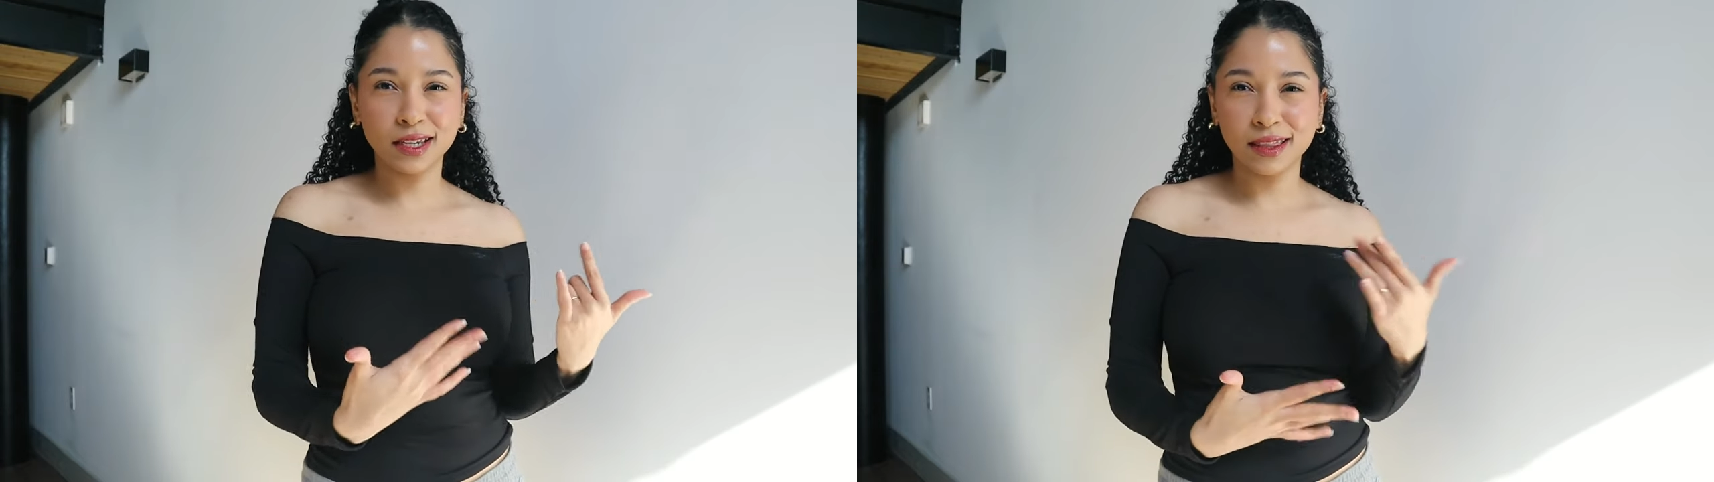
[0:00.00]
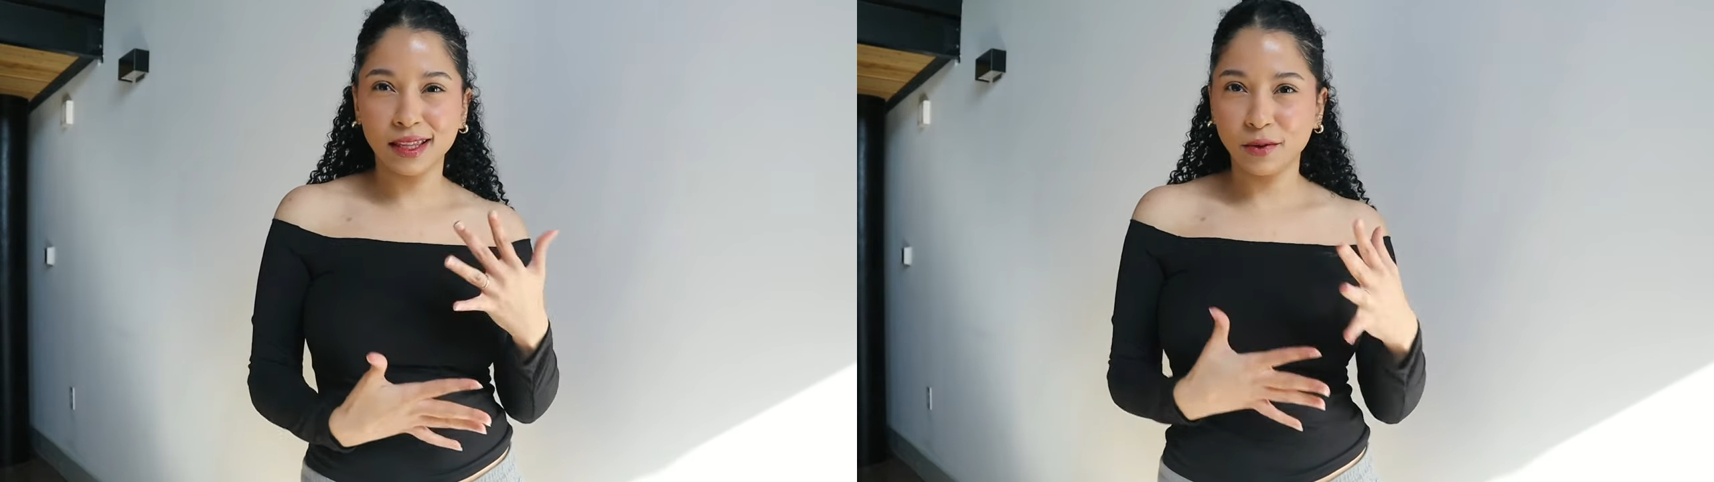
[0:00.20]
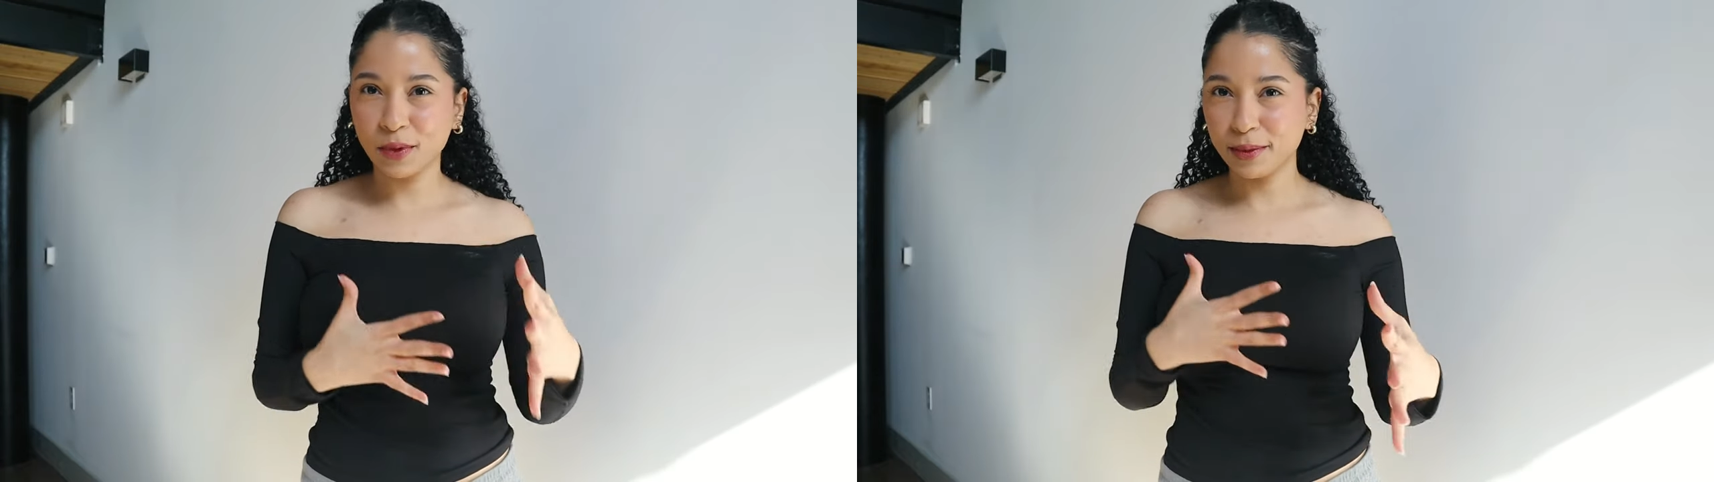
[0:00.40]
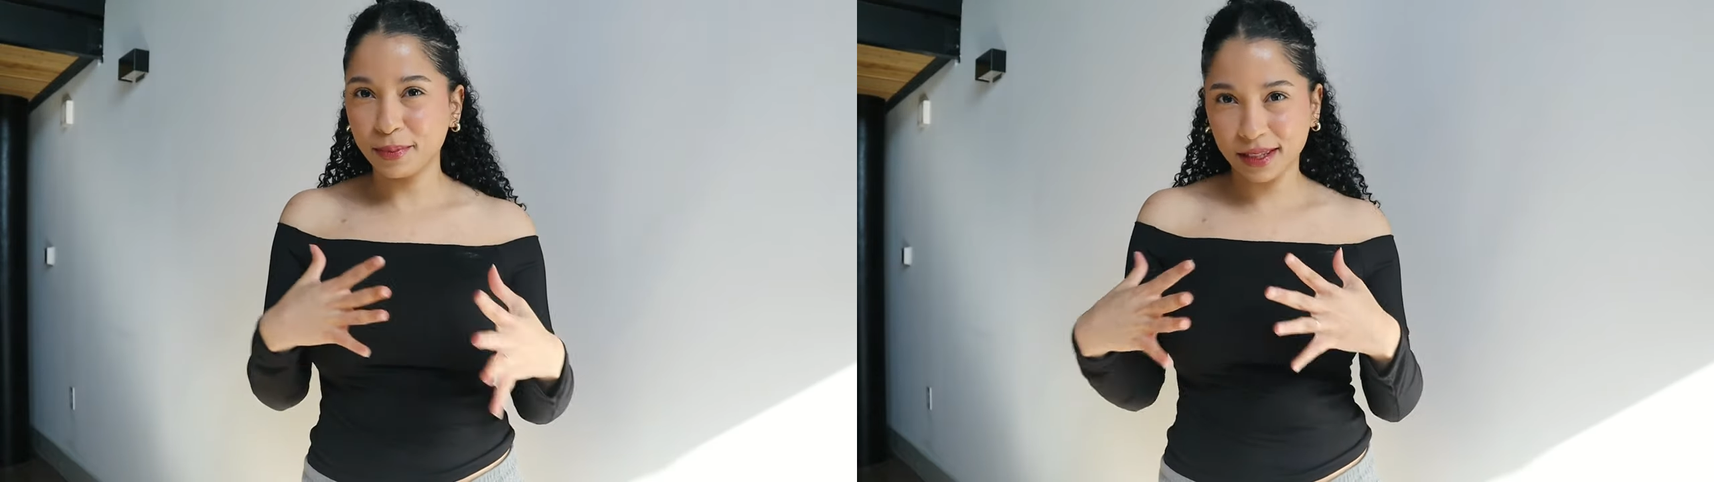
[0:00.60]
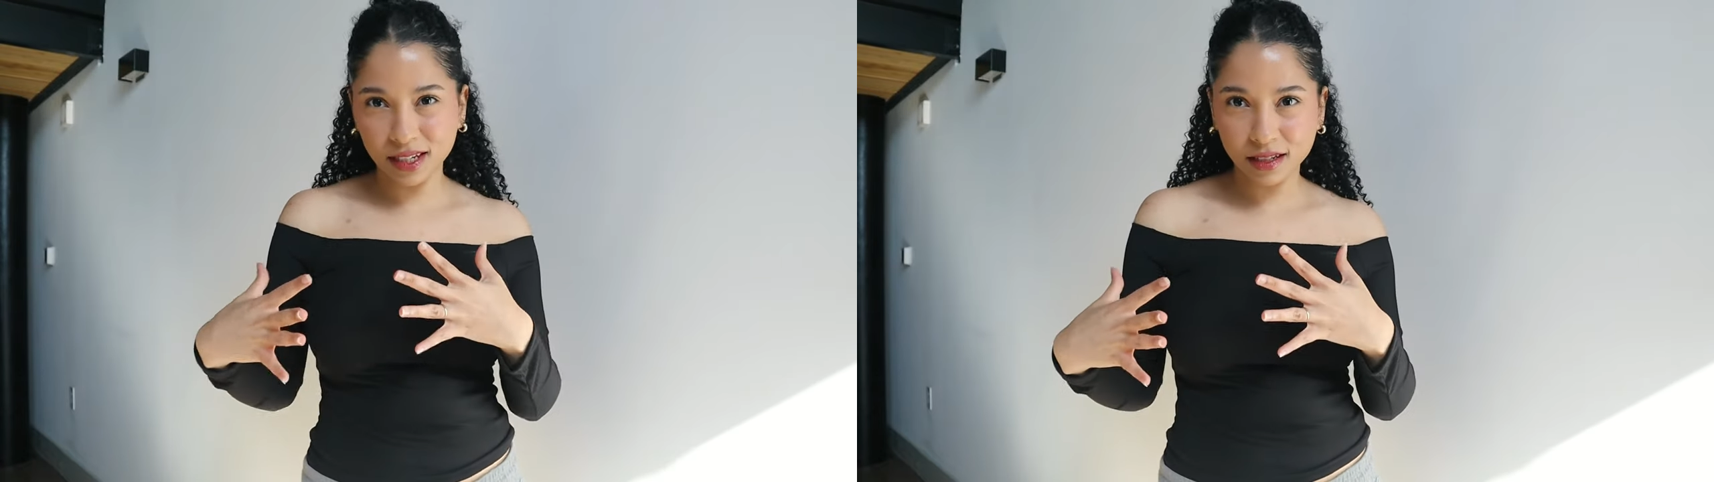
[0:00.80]
in the right
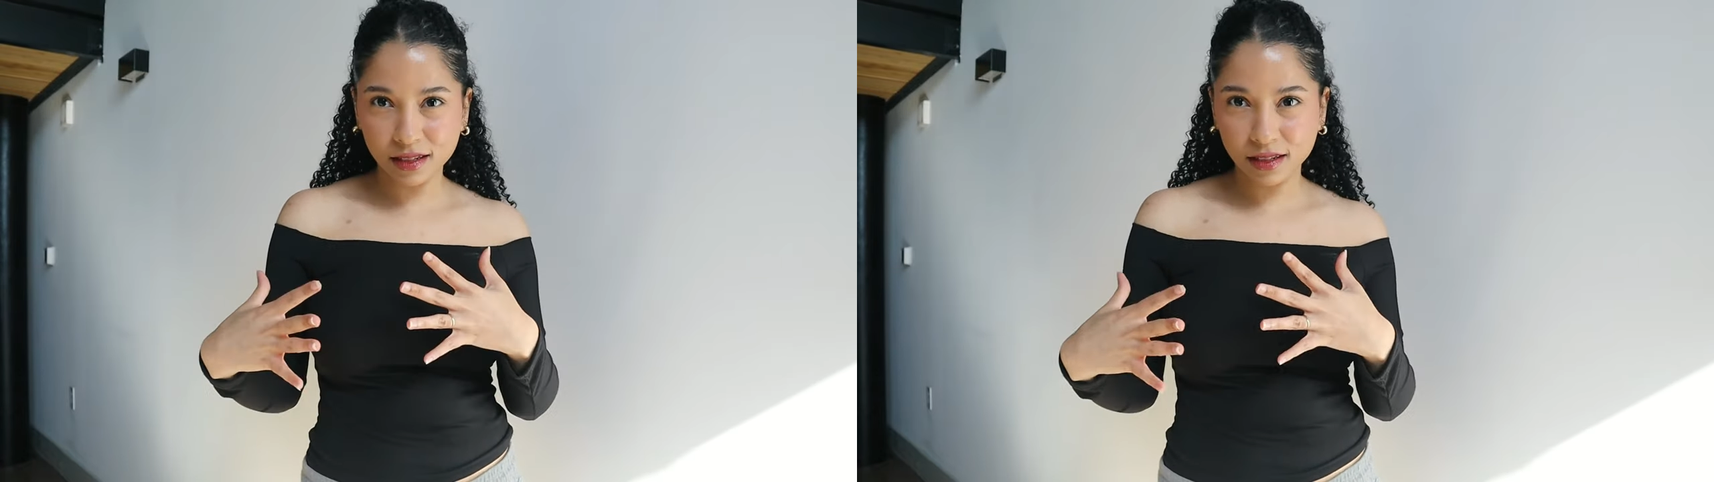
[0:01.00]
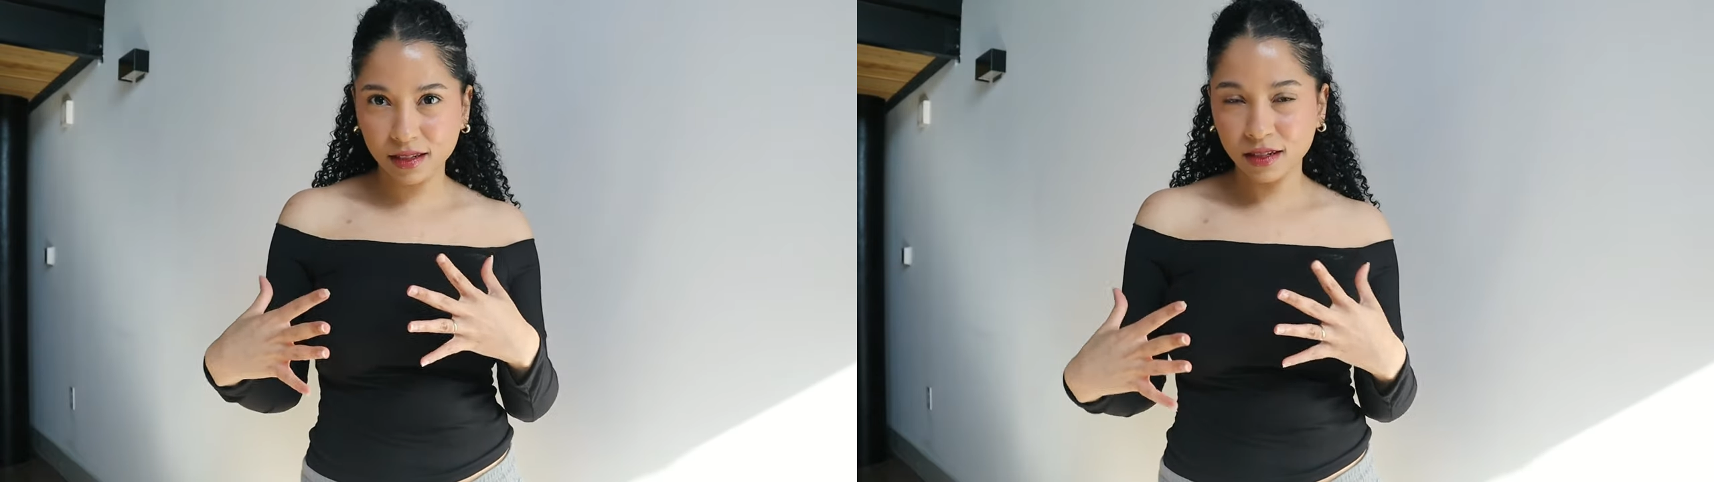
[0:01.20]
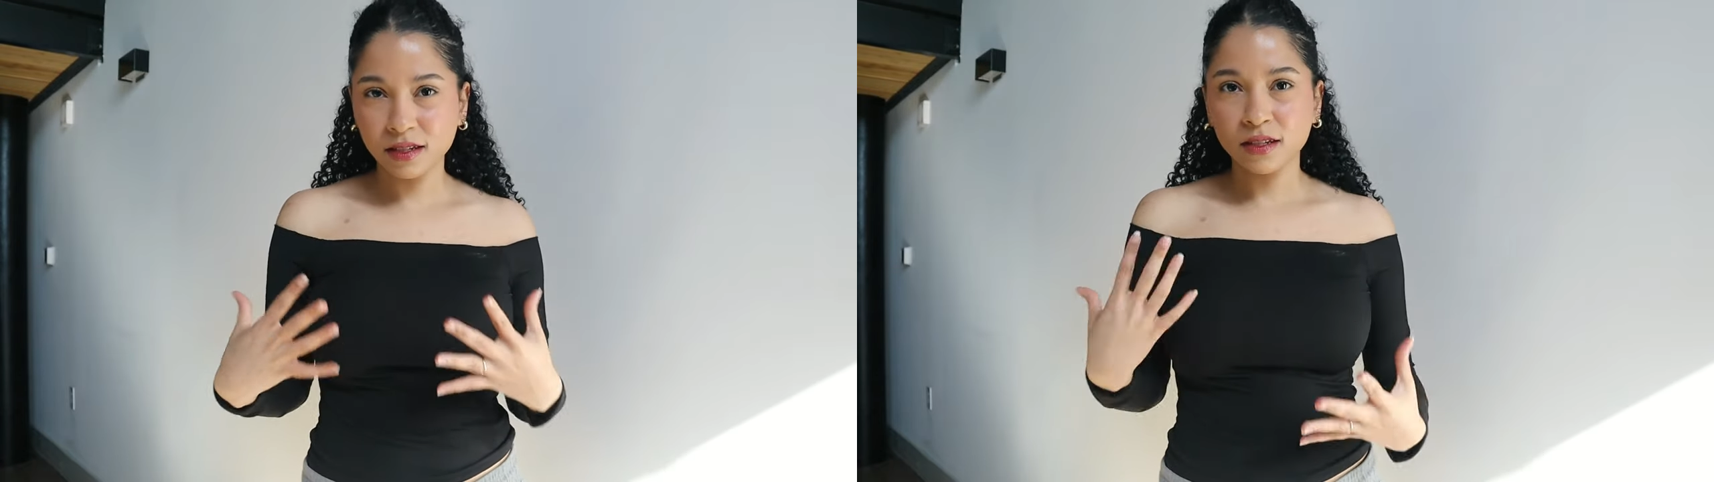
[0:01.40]
place.